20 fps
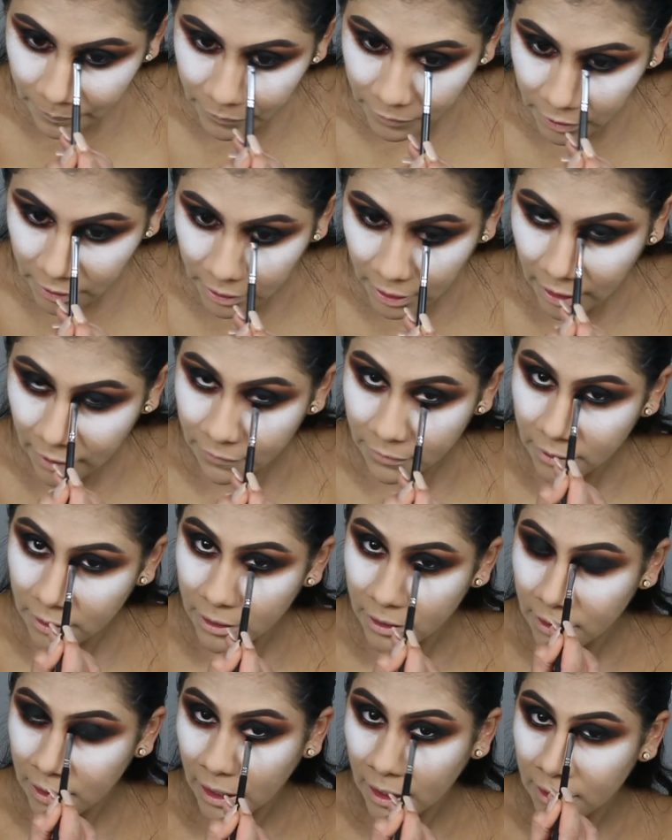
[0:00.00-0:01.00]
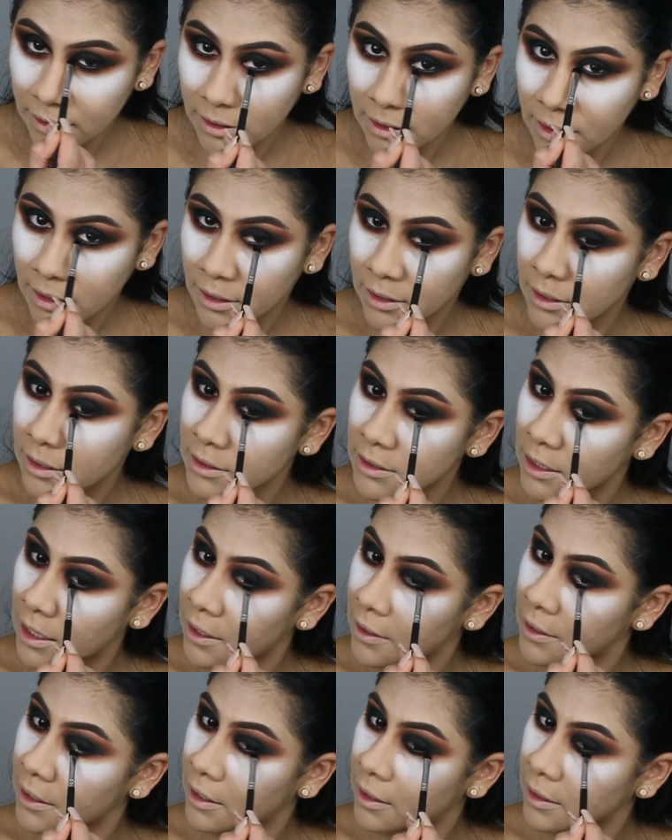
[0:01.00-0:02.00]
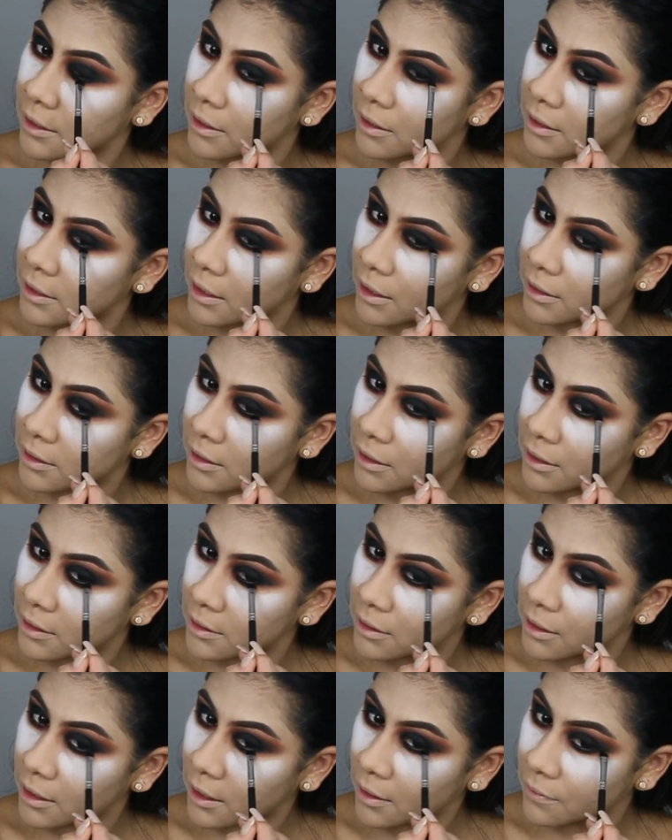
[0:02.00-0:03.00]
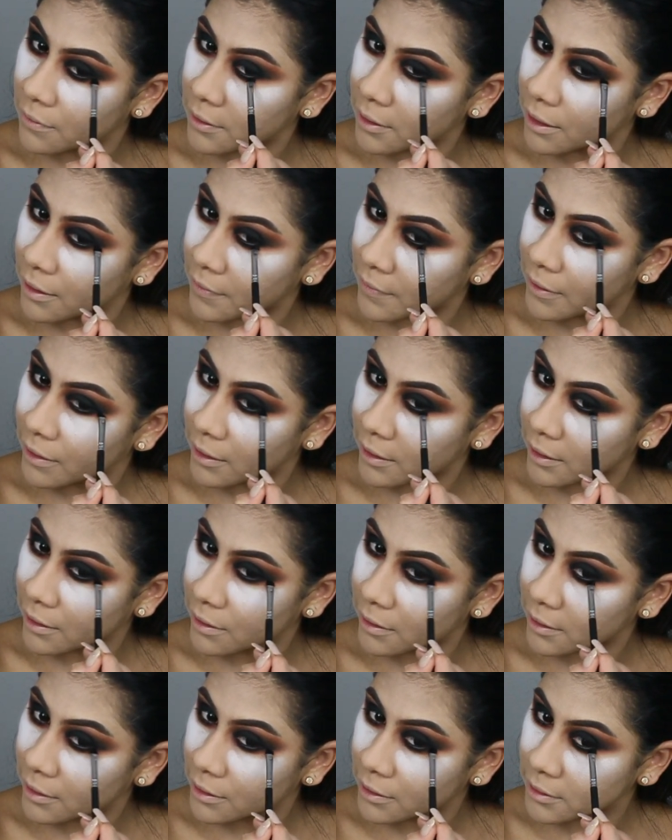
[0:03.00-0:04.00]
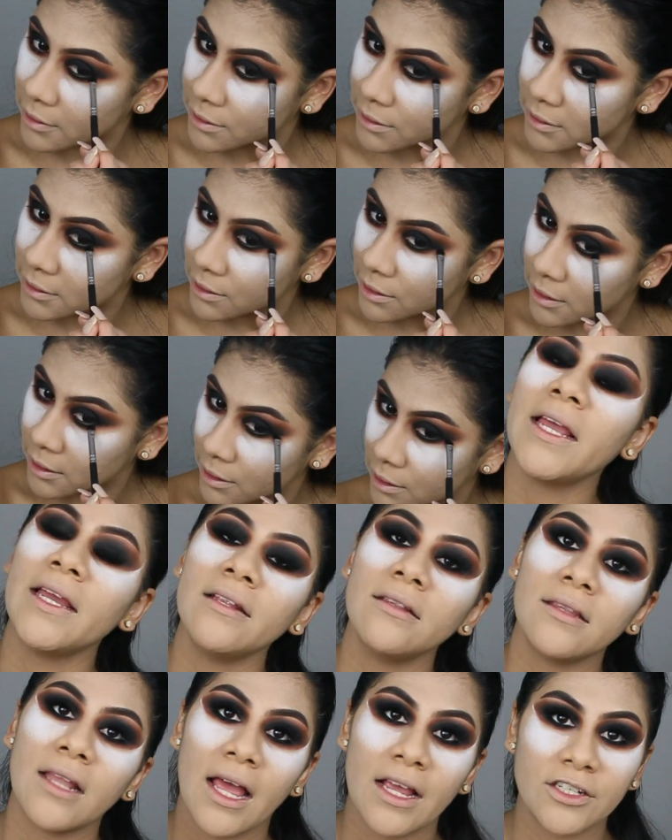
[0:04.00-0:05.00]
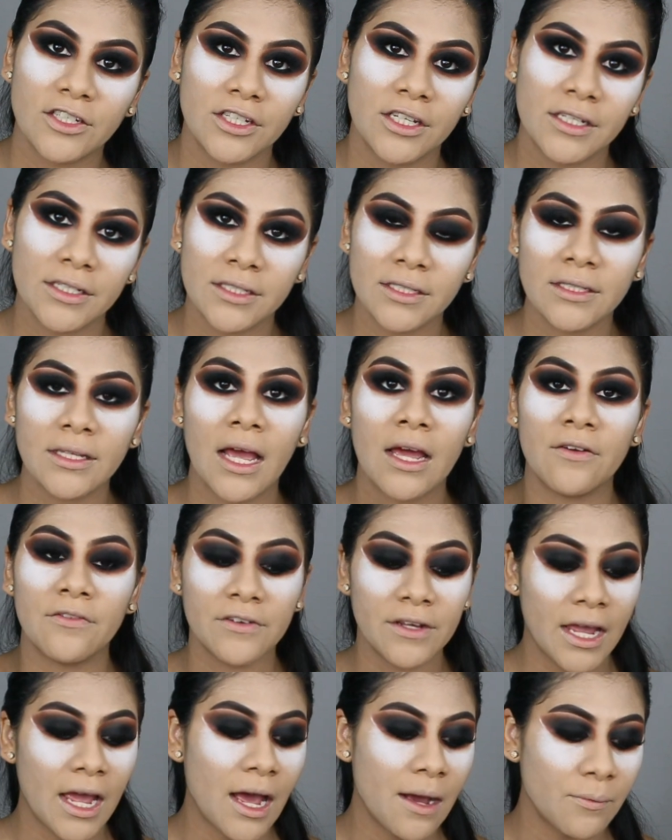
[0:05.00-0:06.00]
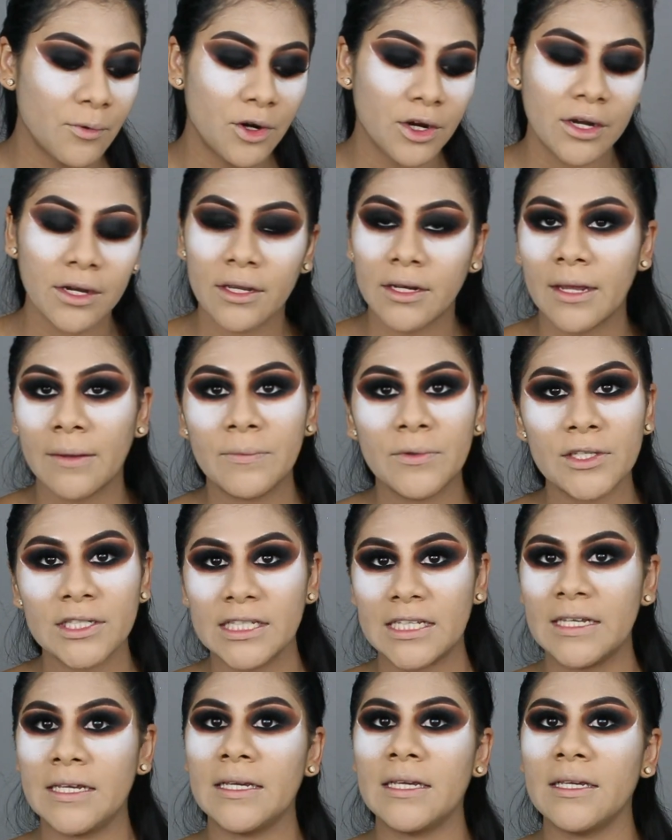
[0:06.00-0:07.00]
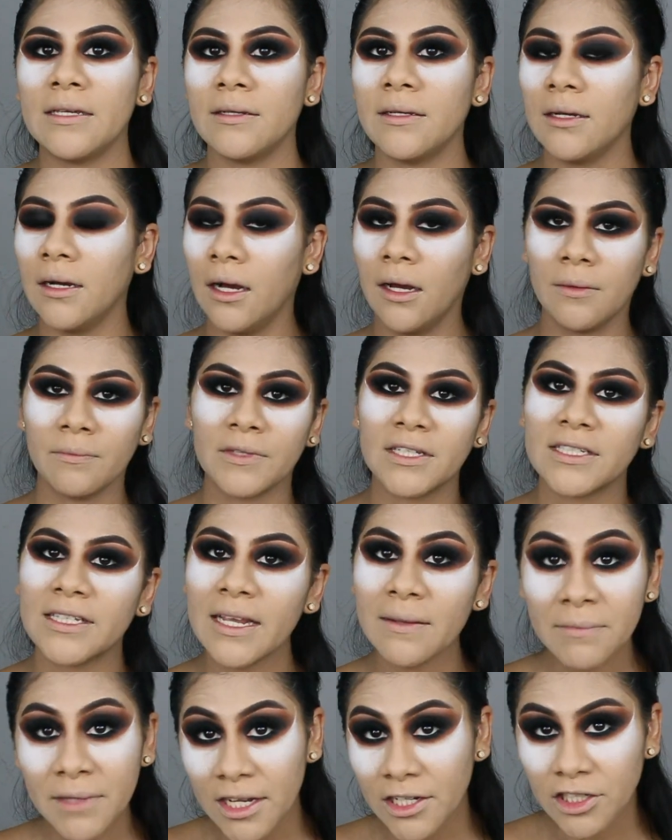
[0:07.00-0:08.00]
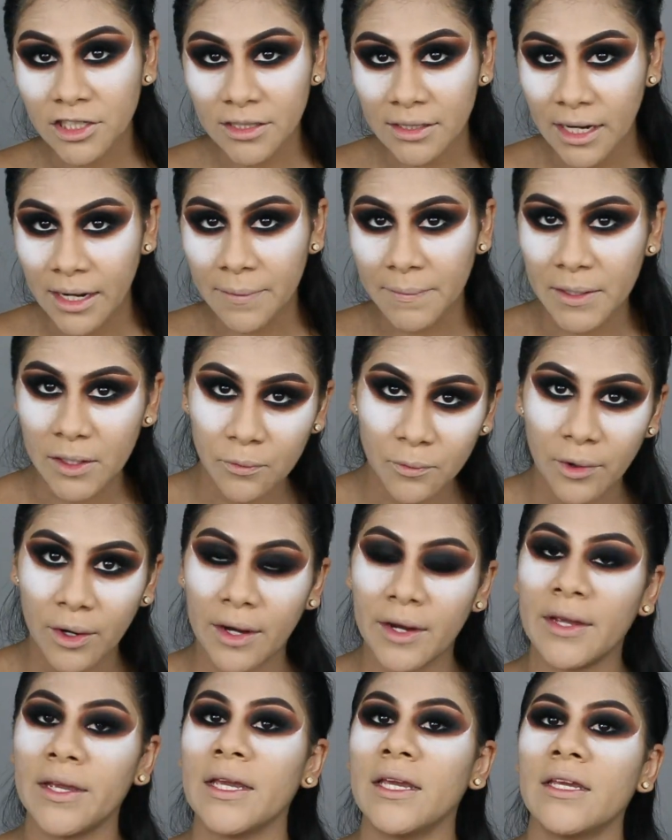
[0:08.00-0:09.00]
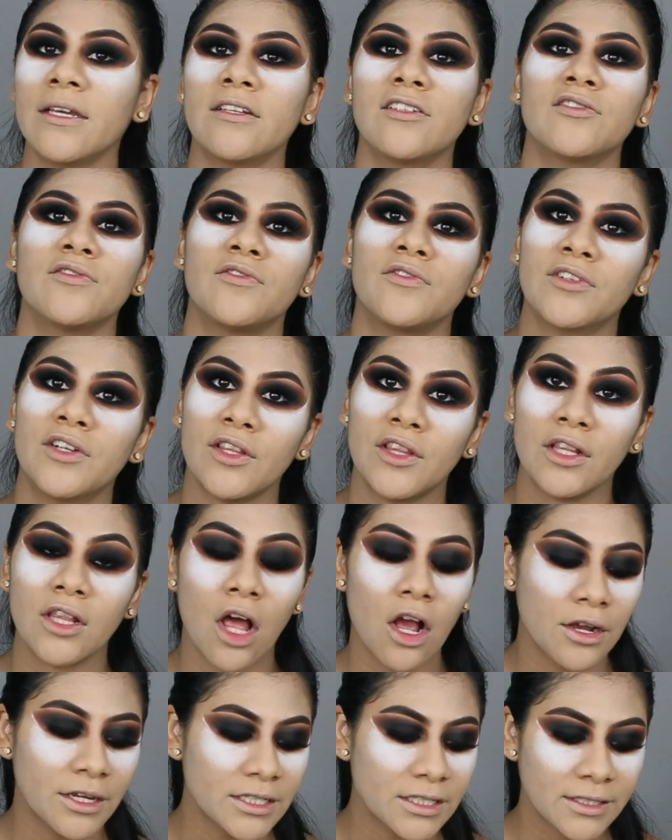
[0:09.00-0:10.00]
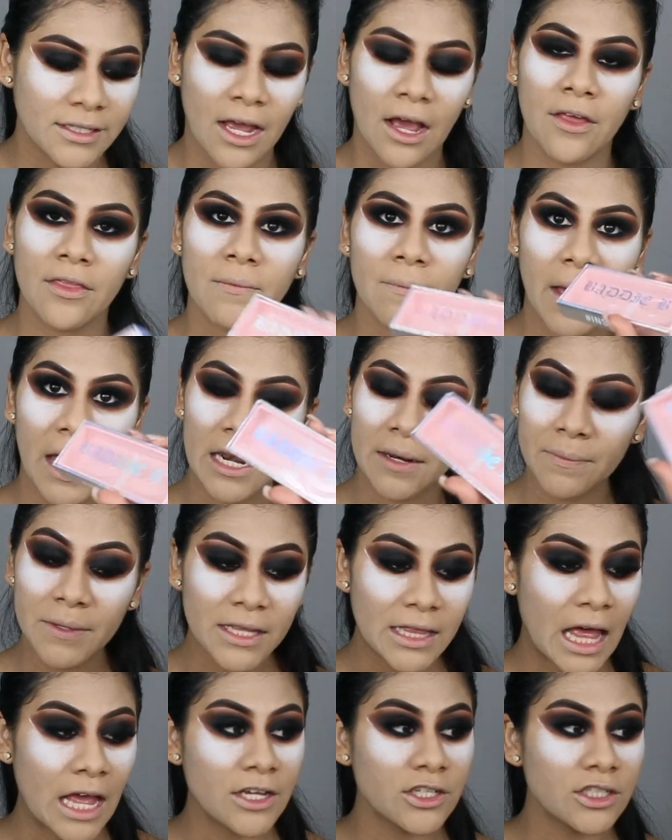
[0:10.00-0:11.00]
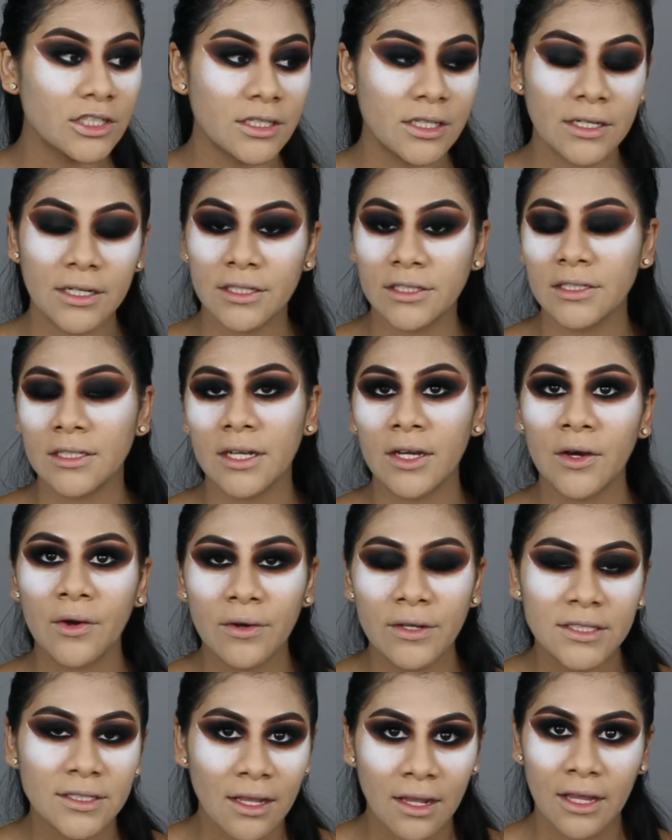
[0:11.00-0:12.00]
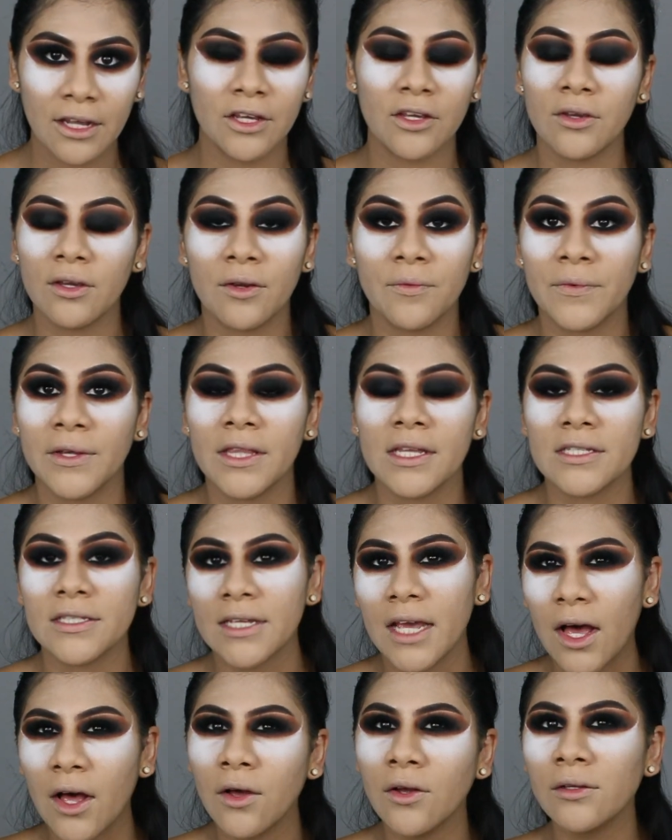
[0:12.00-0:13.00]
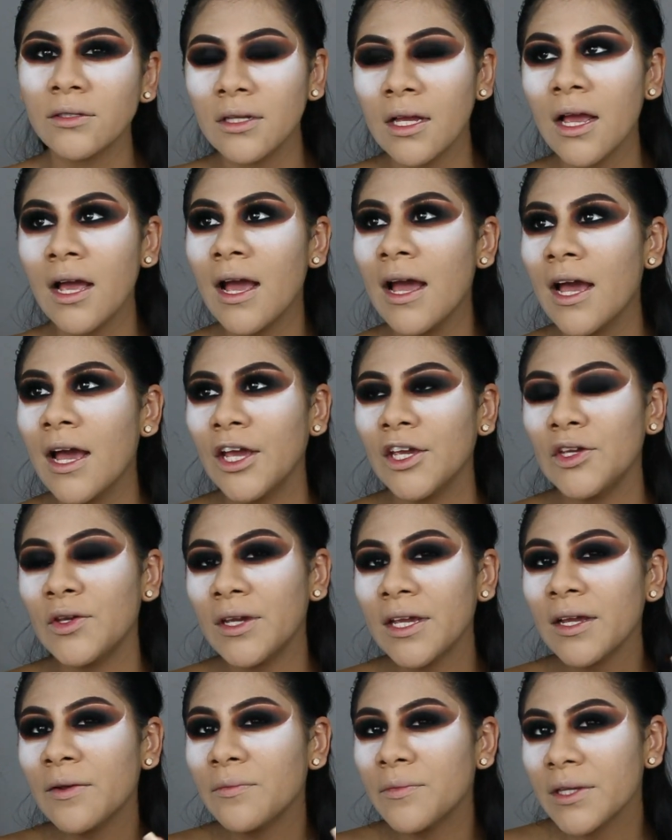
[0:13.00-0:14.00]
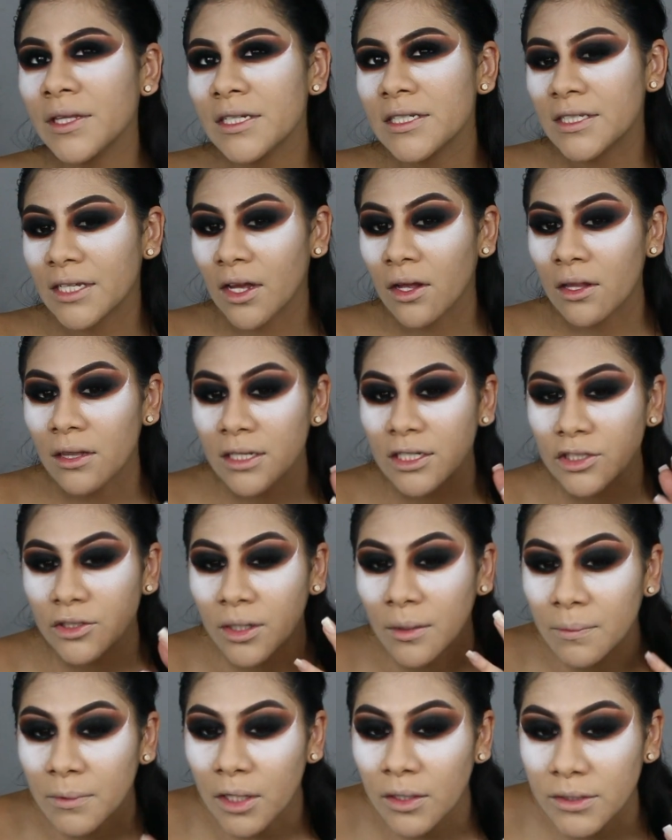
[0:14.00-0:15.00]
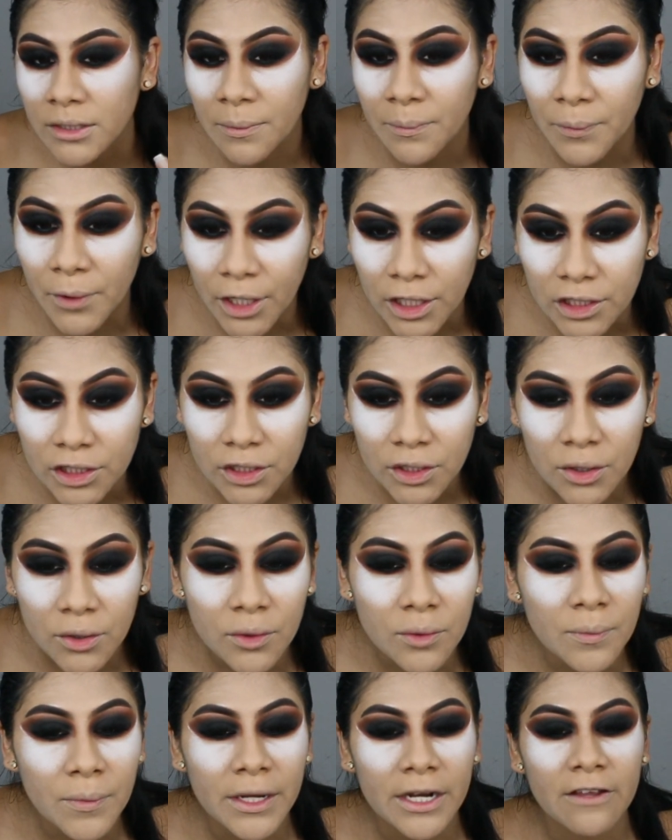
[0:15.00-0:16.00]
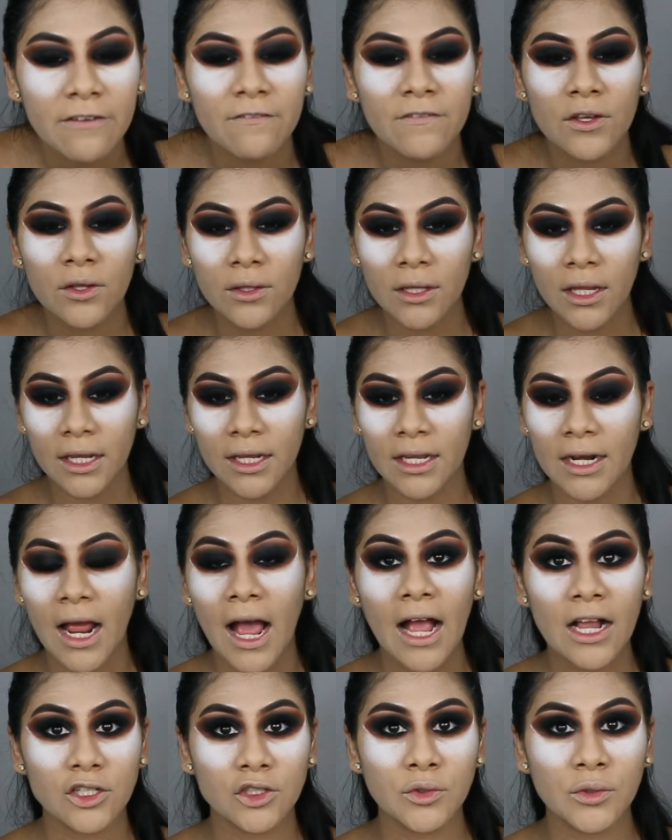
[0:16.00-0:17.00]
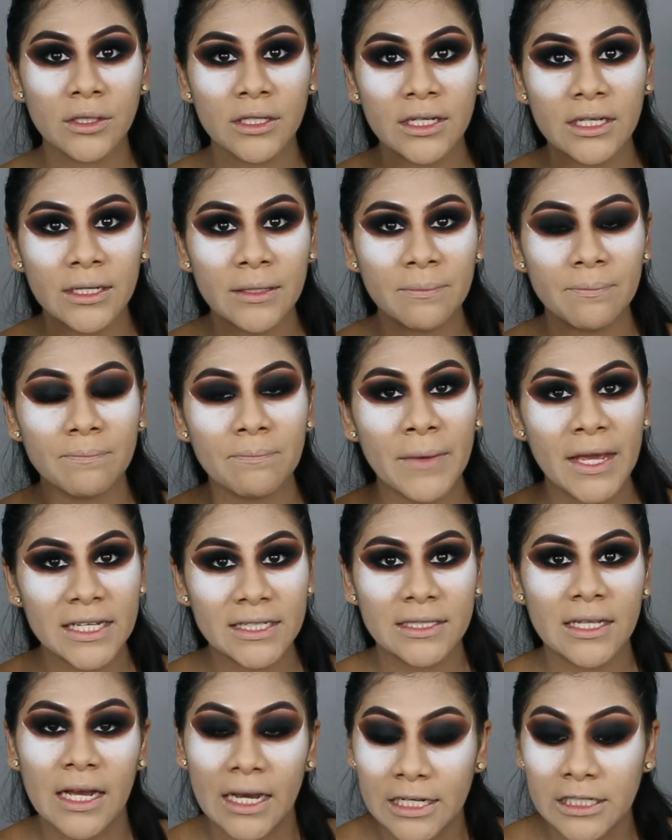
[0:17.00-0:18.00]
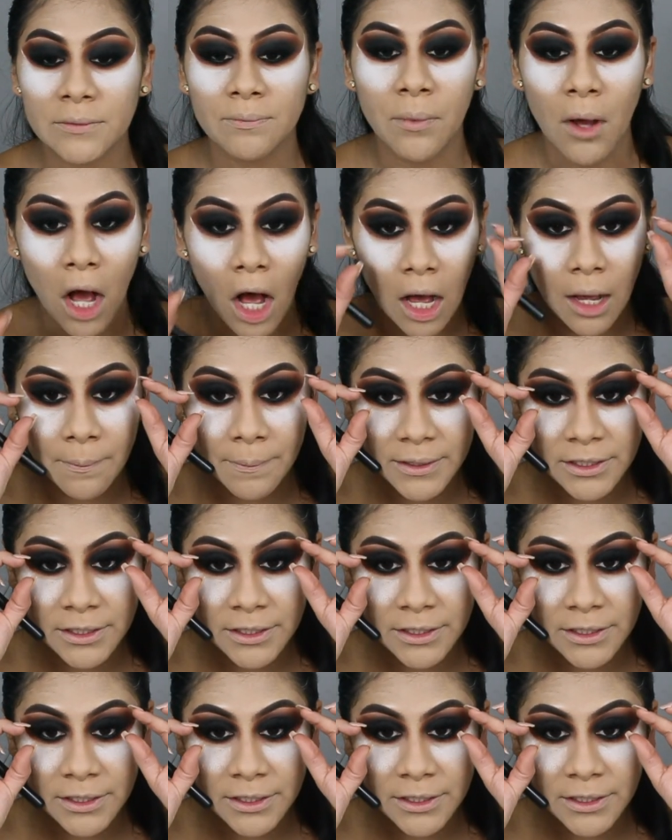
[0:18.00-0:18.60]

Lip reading: You're gonna have to connect it in this area and then connect it in the outer area like this. Applied lashes out of camera, and I'm using the same lashes that I've been wearing for the longest now, the Baddie B lashes in Instahoe. It's not like you can really tell. You can't really tell unless you're up close and personal, but I feel like it actually makes the eyes pop.